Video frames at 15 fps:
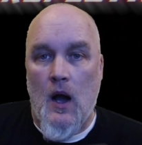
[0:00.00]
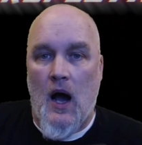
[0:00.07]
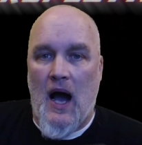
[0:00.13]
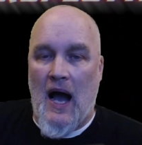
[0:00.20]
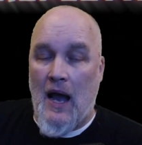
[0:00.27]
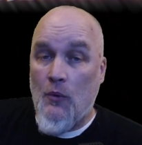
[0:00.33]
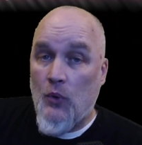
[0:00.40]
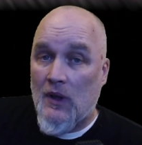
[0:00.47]

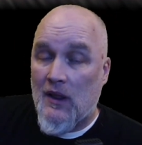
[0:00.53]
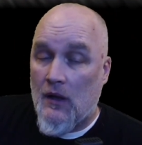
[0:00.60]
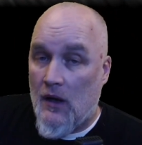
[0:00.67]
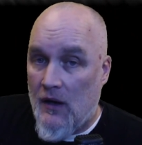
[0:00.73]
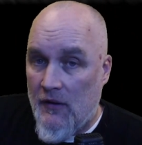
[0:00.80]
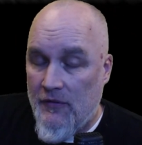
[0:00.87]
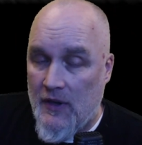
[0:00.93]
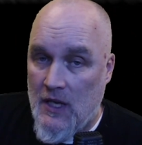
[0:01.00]
I would
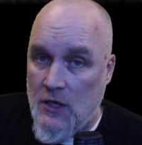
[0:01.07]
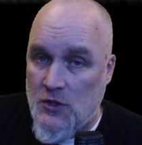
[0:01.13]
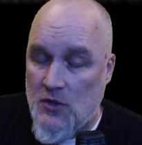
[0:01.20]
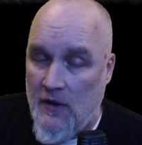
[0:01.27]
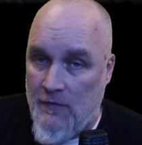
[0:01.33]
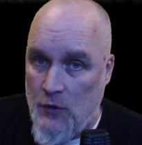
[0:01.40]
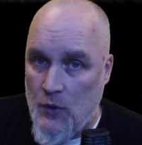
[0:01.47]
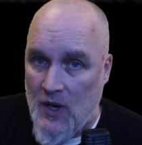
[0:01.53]
love each
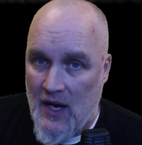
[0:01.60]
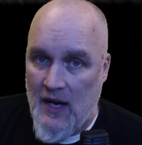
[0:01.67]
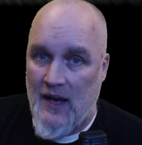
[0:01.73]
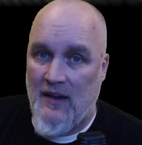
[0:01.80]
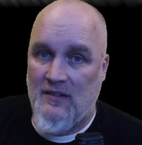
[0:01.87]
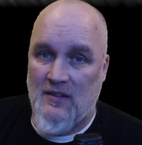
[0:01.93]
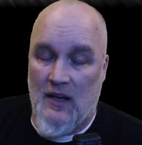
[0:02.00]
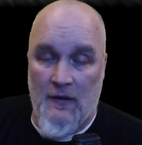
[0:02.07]
of you
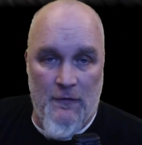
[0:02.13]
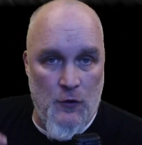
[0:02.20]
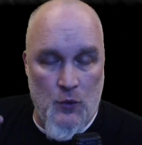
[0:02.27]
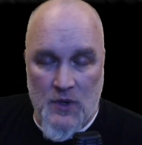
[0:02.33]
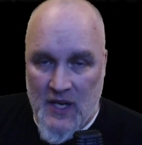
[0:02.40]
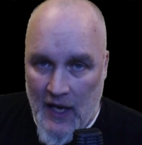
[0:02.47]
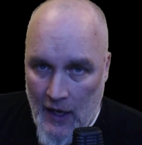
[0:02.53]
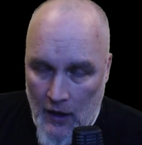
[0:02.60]
guys if you
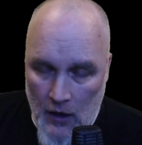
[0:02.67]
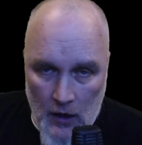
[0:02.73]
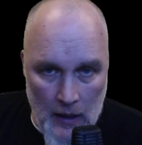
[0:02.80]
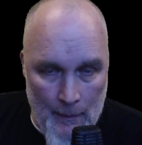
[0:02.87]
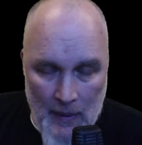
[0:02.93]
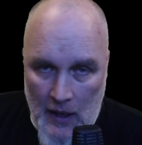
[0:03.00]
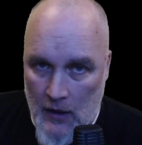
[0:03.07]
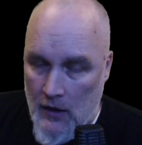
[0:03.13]
care
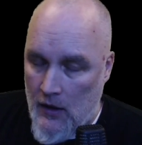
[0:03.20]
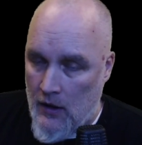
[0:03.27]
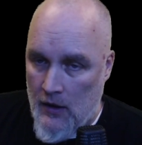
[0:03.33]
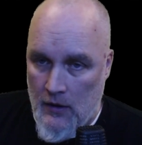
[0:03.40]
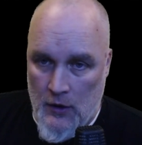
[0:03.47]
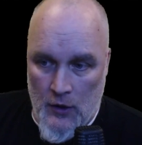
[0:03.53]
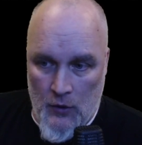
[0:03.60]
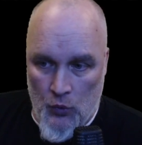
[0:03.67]
about uh,
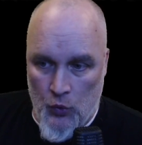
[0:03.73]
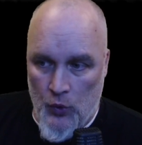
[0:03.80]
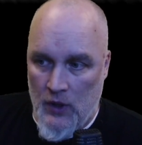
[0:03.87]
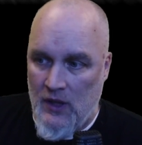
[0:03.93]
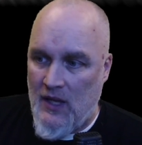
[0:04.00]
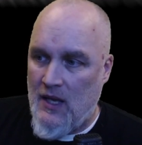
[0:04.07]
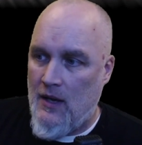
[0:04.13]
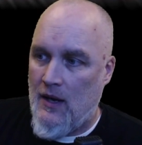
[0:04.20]
you know
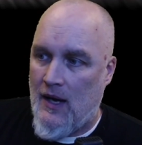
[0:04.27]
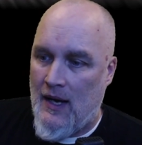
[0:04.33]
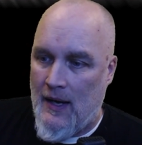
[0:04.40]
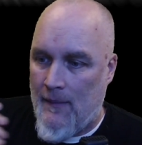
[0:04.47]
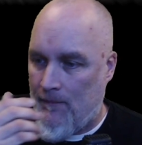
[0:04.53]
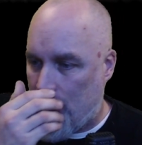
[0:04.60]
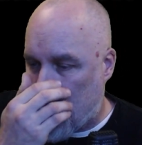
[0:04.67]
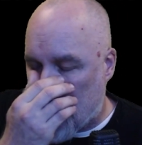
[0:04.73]
really
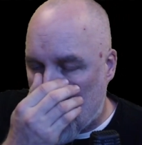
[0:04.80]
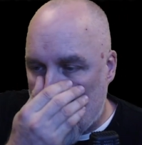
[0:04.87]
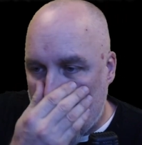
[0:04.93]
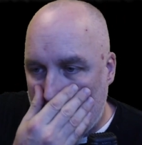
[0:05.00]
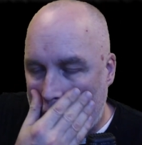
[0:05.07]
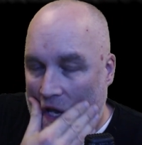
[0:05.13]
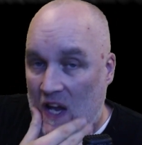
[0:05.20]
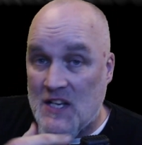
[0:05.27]
um,
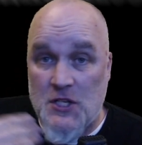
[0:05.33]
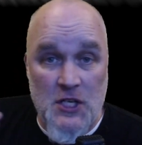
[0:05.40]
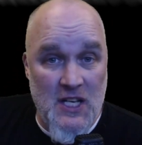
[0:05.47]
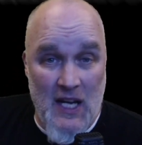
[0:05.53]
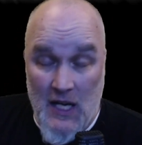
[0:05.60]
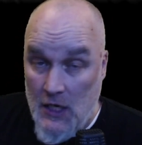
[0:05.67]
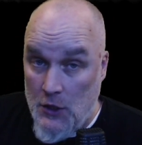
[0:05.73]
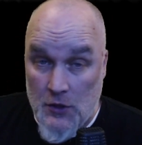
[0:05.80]

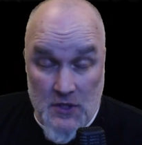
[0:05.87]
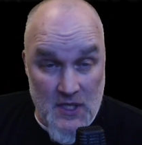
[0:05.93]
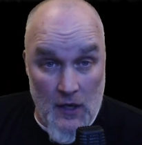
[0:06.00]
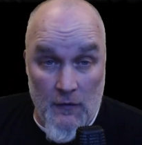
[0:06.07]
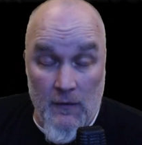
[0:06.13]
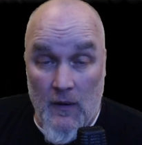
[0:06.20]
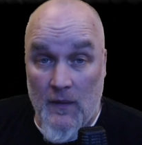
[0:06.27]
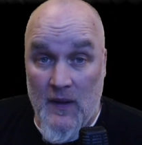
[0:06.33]
educating
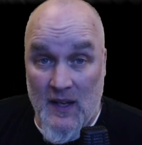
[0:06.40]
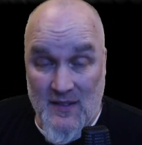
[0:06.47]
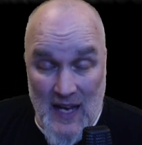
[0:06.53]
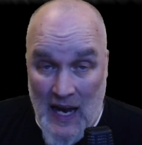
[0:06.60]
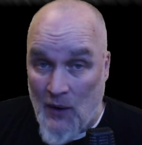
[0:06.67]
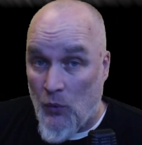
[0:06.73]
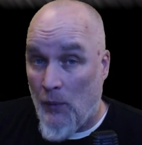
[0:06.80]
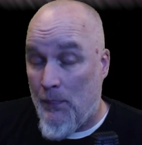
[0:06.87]
yourself on this.
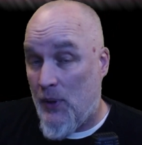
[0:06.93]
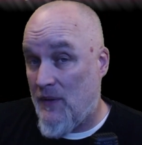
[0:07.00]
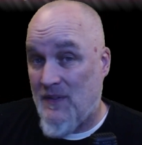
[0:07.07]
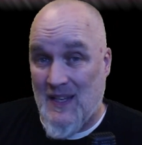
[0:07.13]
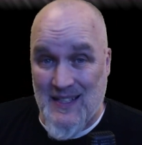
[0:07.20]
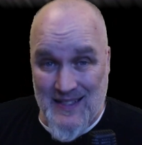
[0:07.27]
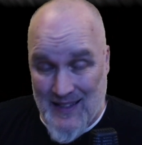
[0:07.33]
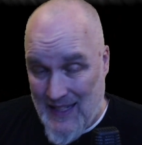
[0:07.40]
I will put
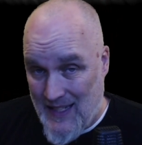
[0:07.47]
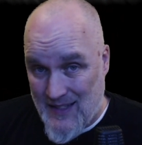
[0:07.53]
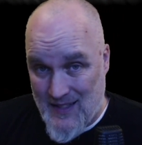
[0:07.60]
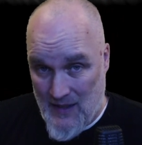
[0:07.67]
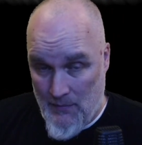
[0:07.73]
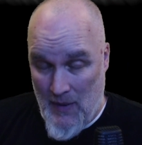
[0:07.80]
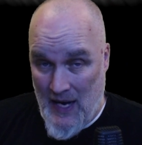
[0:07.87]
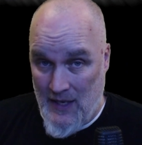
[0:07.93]
these links
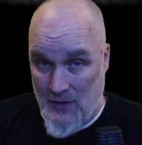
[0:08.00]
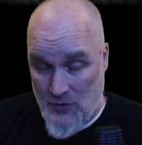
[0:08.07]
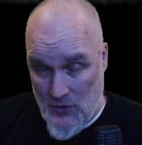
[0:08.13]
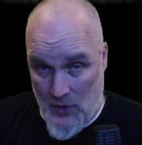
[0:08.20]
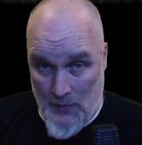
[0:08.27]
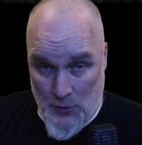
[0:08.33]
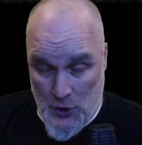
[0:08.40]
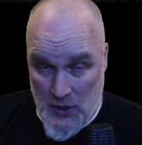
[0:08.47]
in my
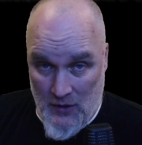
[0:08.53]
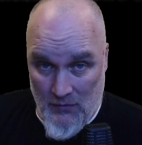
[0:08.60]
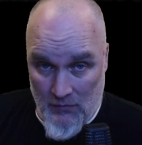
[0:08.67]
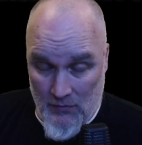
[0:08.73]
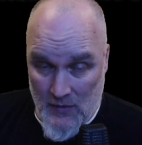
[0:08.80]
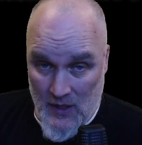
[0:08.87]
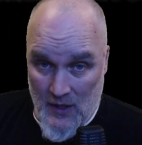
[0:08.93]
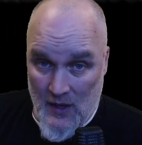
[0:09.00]
description.
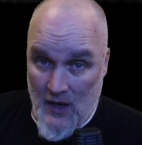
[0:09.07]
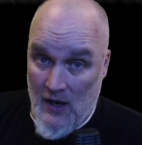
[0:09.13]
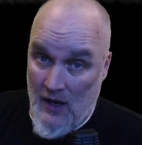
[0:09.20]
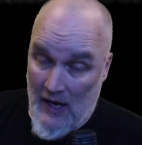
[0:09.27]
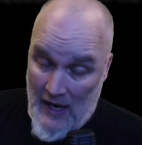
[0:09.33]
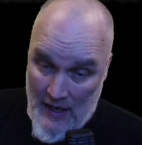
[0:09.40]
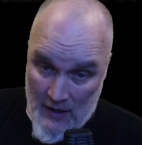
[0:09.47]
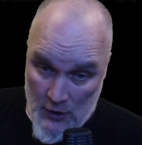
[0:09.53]

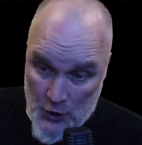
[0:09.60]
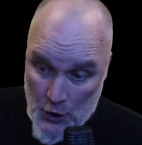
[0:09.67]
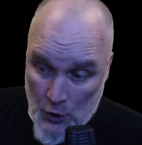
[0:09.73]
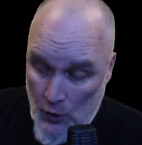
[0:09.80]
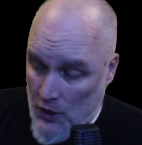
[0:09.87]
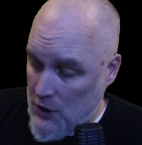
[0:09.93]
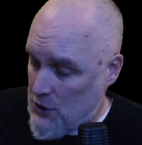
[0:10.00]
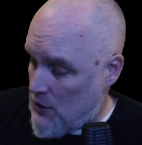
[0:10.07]
I
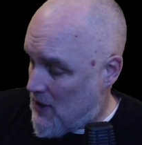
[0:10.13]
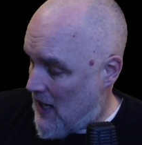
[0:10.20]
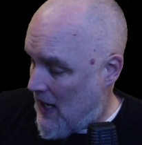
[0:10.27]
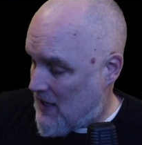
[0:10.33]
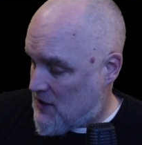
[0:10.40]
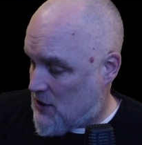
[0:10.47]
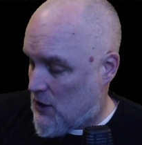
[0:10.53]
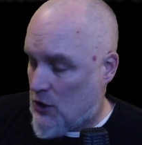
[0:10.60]
encourage you
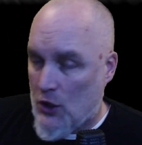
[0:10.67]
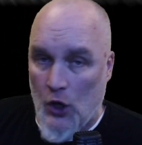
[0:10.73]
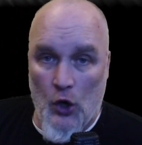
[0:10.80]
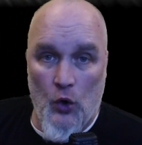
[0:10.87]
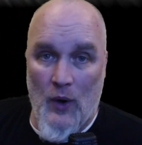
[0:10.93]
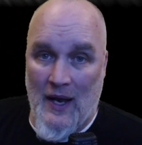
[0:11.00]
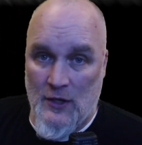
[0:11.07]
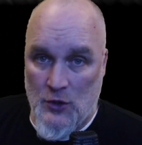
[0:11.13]
guys to
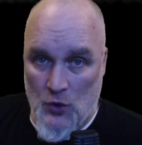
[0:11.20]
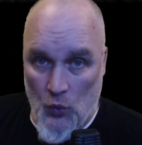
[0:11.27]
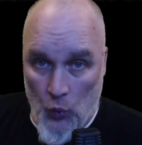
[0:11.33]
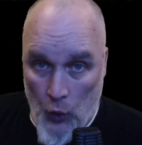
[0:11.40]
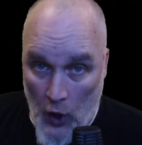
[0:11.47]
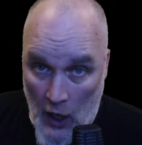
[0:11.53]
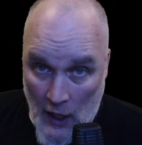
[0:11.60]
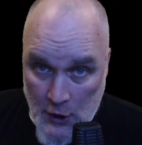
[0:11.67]
go and to
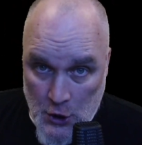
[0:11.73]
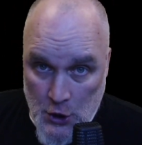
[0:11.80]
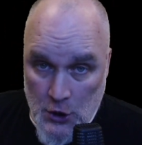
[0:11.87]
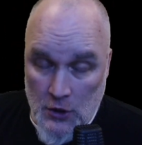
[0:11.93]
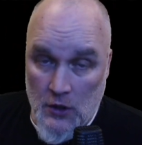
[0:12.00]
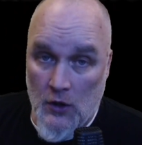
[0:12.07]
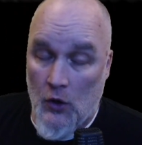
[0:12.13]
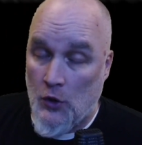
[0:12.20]
watch
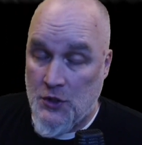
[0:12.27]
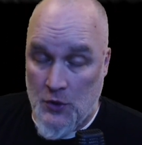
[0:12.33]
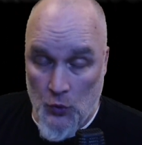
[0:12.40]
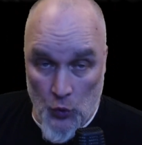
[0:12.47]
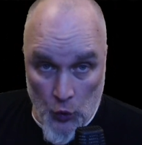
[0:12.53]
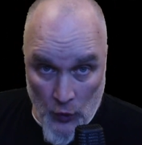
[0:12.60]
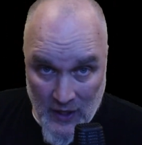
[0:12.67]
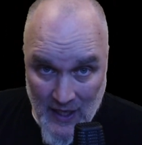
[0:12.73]
or to
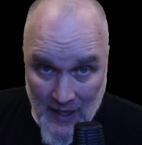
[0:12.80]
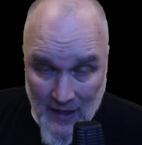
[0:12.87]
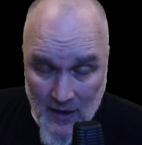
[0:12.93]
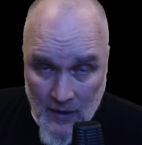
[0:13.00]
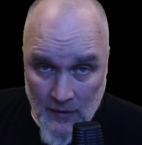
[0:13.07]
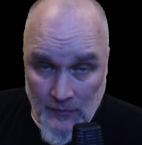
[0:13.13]
read